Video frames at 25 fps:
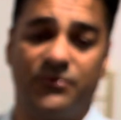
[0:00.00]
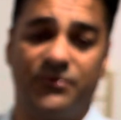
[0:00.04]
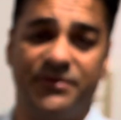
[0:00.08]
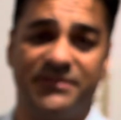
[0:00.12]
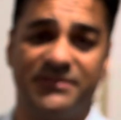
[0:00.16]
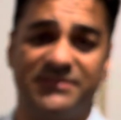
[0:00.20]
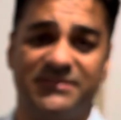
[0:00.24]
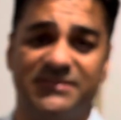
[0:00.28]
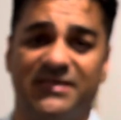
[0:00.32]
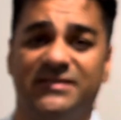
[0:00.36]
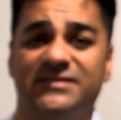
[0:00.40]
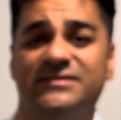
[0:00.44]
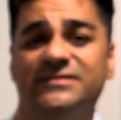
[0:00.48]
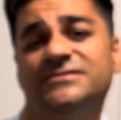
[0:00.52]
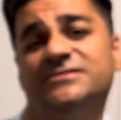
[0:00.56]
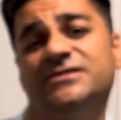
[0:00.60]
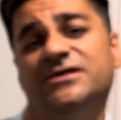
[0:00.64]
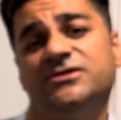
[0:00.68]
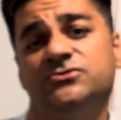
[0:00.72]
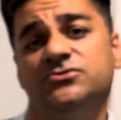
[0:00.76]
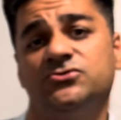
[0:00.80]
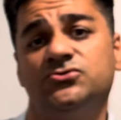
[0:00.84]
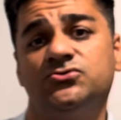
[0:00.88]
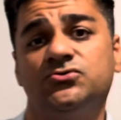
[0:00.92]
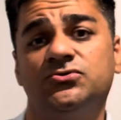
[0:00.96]
or
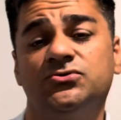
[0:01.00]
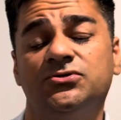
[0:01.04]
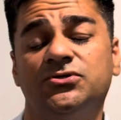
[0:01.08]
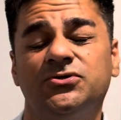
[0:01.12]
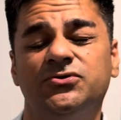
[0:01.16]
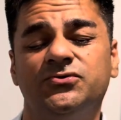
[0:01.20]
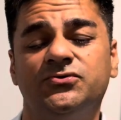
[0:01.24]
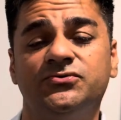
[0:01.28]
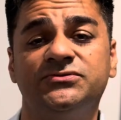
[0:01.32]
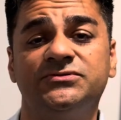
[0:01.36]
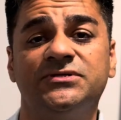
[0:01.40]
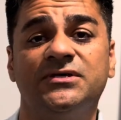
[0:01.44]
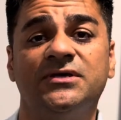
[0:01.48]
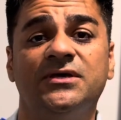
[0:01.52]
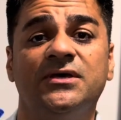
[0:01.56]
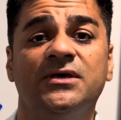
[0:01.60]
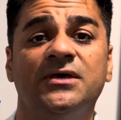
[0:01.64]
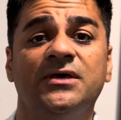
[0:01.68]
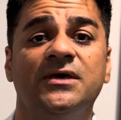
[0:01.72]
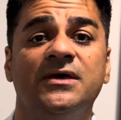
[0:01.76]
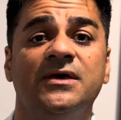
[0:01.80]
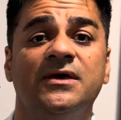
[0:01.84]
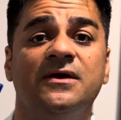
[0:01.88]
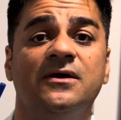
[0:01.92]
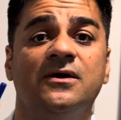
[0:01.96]
insecticide. You should use
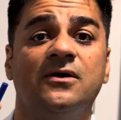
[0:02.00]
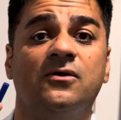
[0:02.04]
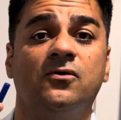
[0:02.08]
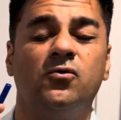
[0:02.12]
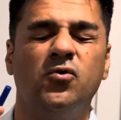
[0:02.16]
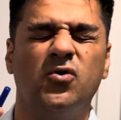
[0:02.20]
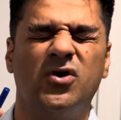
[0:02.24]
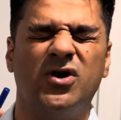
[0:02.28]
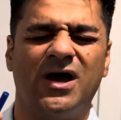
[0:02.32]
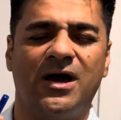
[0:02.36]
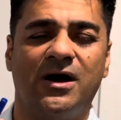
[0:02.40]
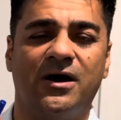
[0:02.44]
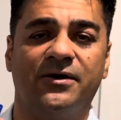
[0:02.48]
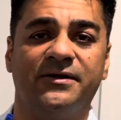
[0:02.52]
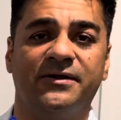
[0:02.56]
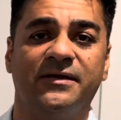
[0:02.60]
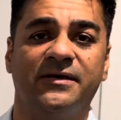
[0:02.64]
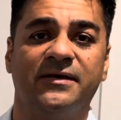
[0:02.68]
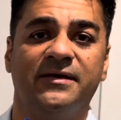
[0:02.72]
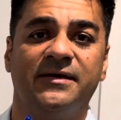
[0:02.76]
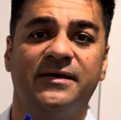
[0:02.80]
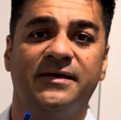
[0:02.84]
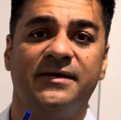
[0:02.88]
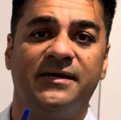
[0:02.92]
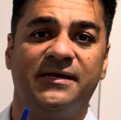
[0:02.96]
cook
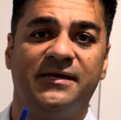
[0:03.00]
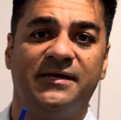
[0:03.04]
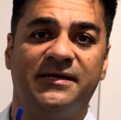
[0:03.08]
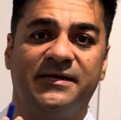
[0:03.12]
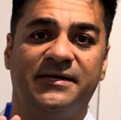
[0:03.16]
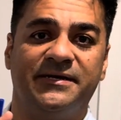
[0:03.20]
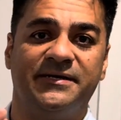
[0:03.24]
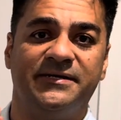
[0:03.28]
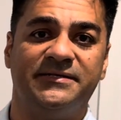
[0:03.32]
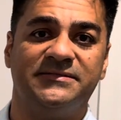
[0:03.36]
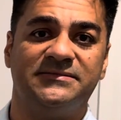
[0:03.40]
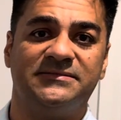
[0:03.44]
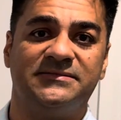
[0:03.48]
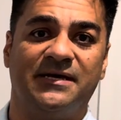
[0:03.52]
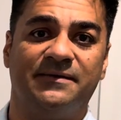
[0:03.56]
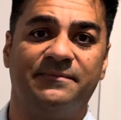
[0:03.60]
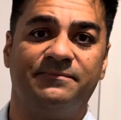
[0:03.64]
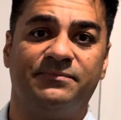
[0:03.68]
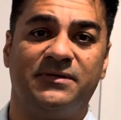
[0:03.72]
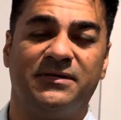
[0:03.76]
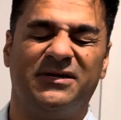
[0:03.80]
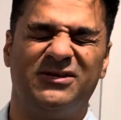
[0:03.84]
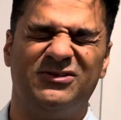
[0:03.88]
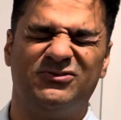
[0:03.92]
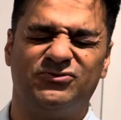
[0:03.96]
out increase
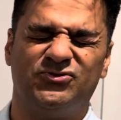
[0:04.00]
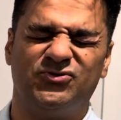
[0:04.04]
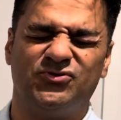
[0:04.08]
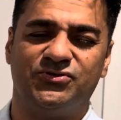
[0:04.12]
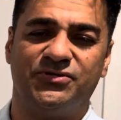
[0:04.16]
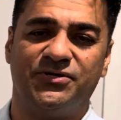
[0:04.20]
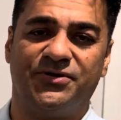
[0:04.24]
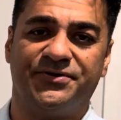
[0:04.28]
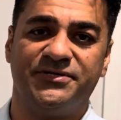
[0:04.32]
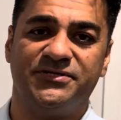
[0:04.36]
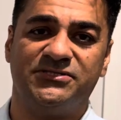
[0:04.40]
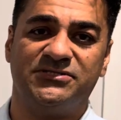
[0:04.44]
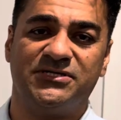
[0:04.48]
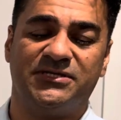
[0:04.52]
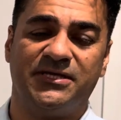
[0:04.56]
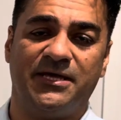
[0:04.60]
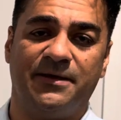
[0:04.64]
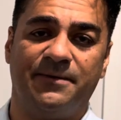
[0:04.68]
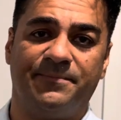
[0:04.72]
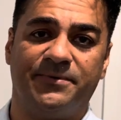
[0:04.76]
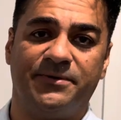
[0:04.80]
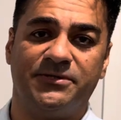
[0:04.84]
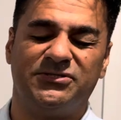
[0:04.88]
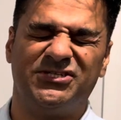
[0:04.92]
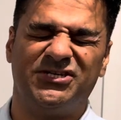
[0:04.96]
temperature, you should reach the
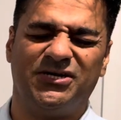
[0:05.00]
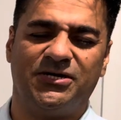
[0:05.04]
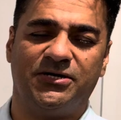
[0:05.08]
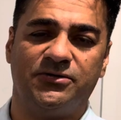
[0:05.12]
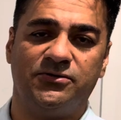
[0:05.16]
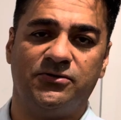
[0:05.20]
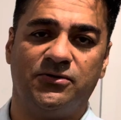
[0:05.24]
temperature,